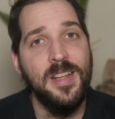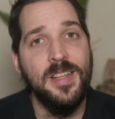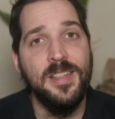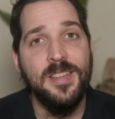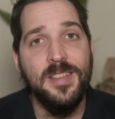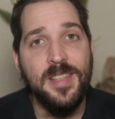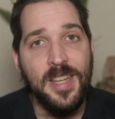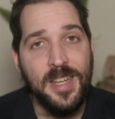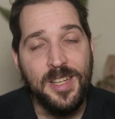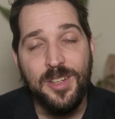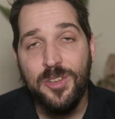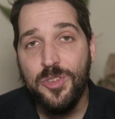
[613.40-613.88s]

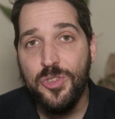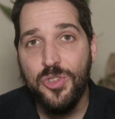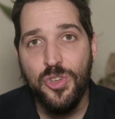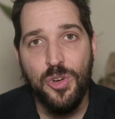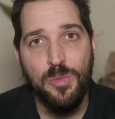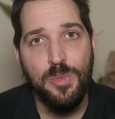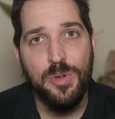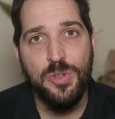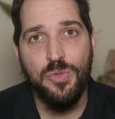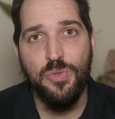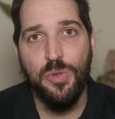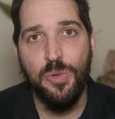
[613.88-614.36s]
Thank you so
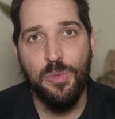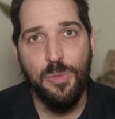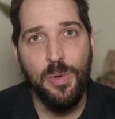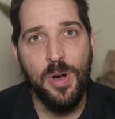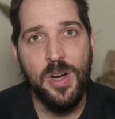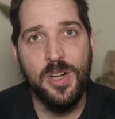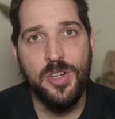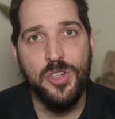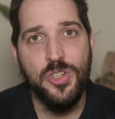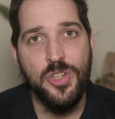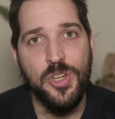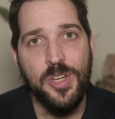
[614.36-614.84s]
much for
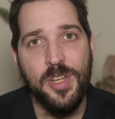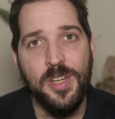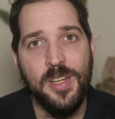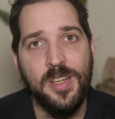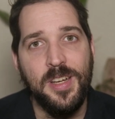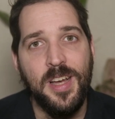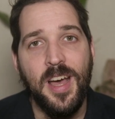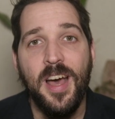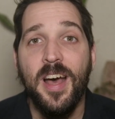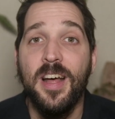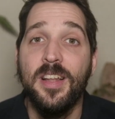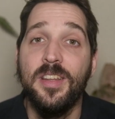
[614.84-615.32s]

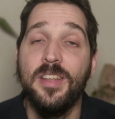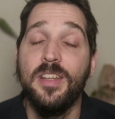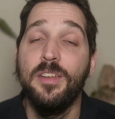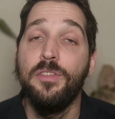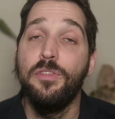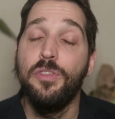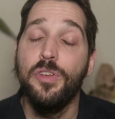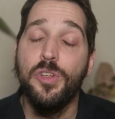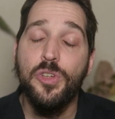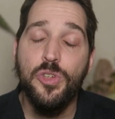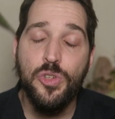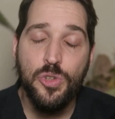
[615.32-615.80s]
watching, and
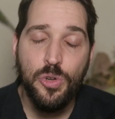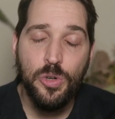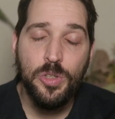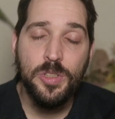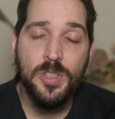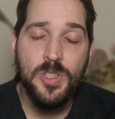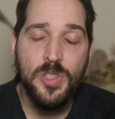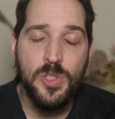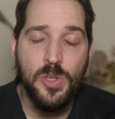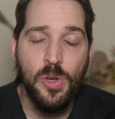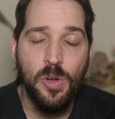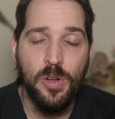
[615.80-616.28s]
if you enjoy
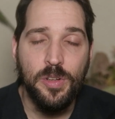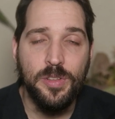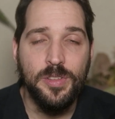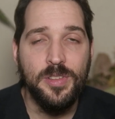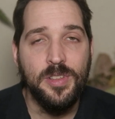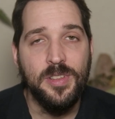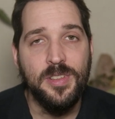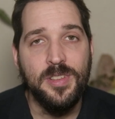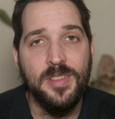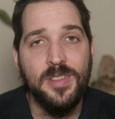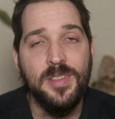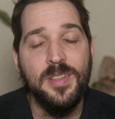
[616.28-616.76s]
this
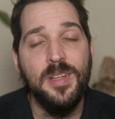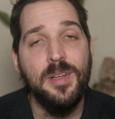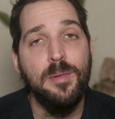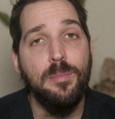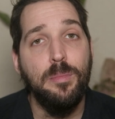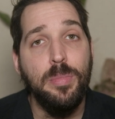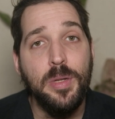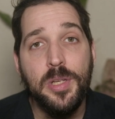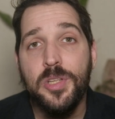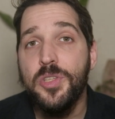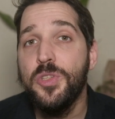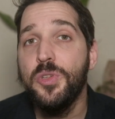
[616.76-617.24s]
content,
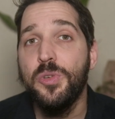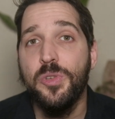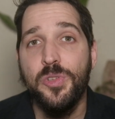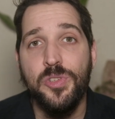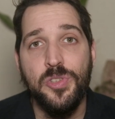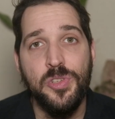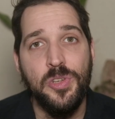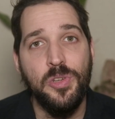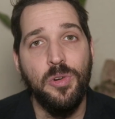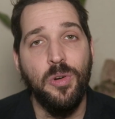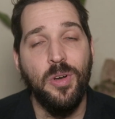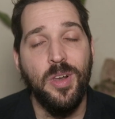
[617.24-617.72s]
please
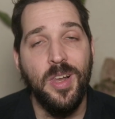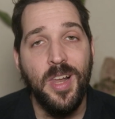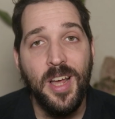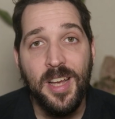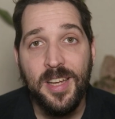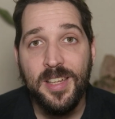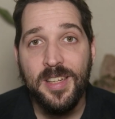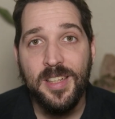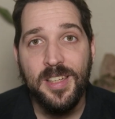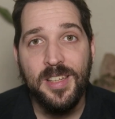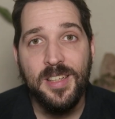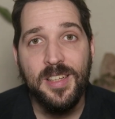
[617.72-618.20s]
consider
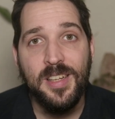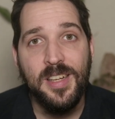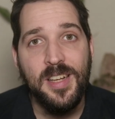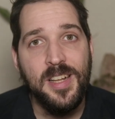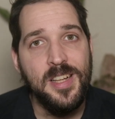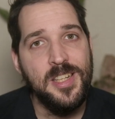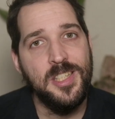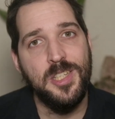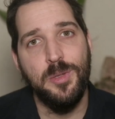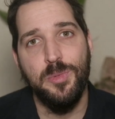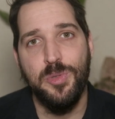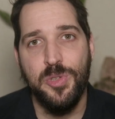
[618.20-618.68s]
liking
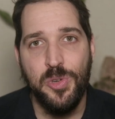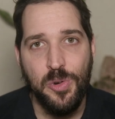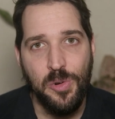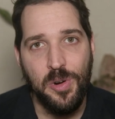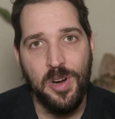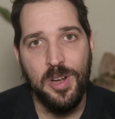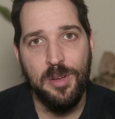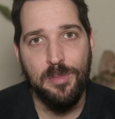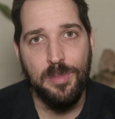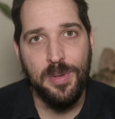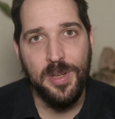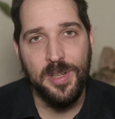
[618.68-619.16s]
and
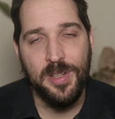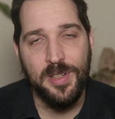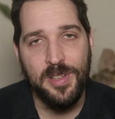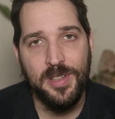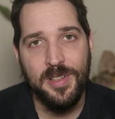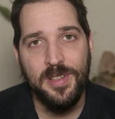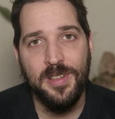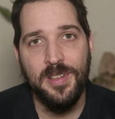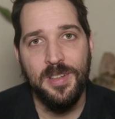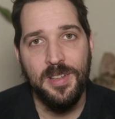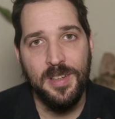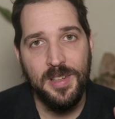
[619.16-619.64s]
subscribing.
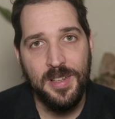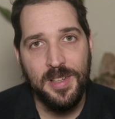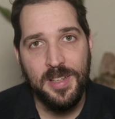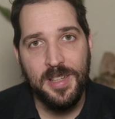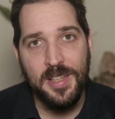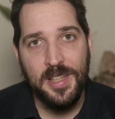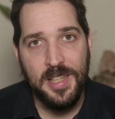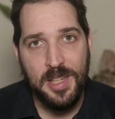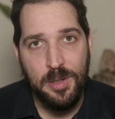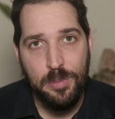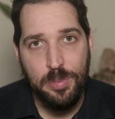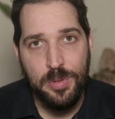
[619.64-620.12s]

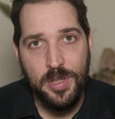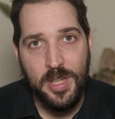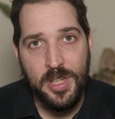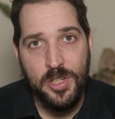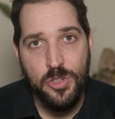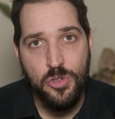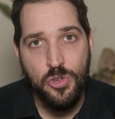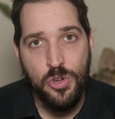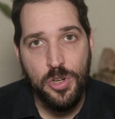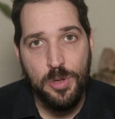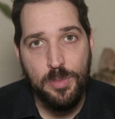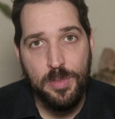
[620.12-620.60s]
Keep
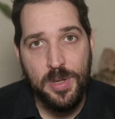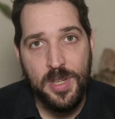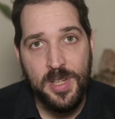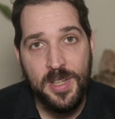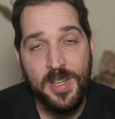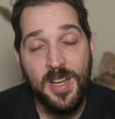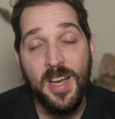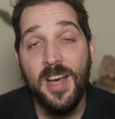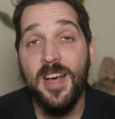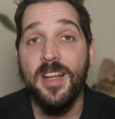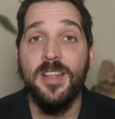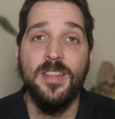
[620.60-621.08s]

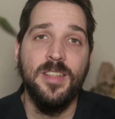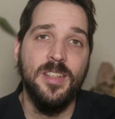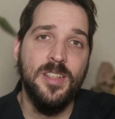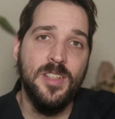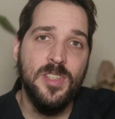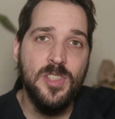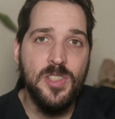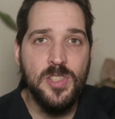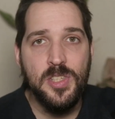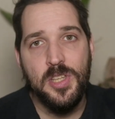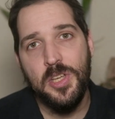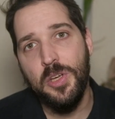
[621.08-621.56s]
daydreaming and
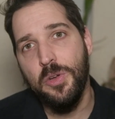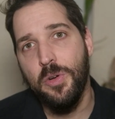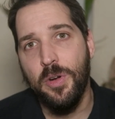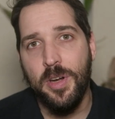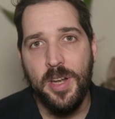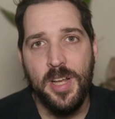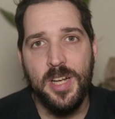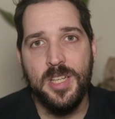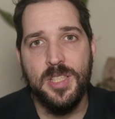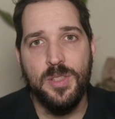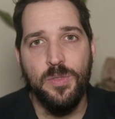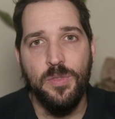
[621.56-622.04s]
see you on
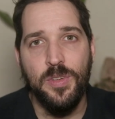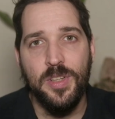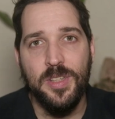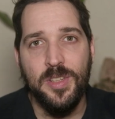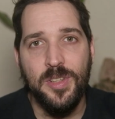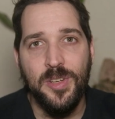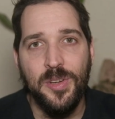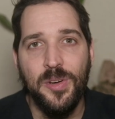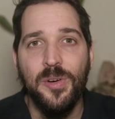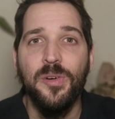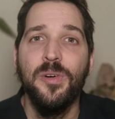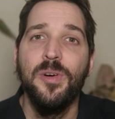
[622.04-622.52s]
next
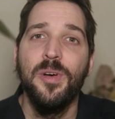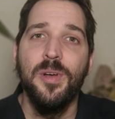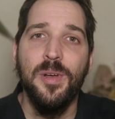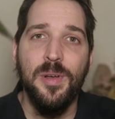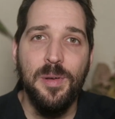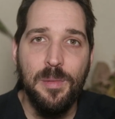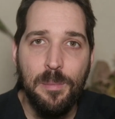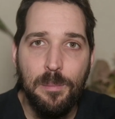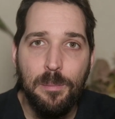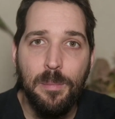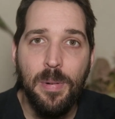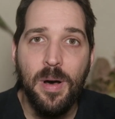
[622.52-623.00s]
video.
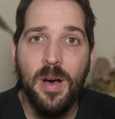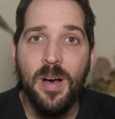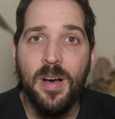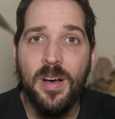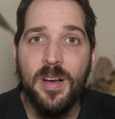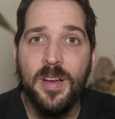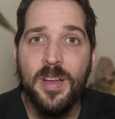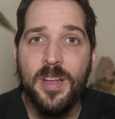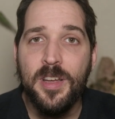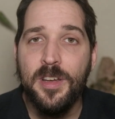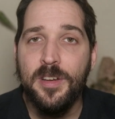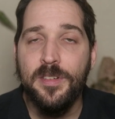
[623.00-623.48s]

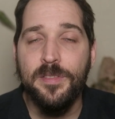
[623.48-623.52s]
Bye!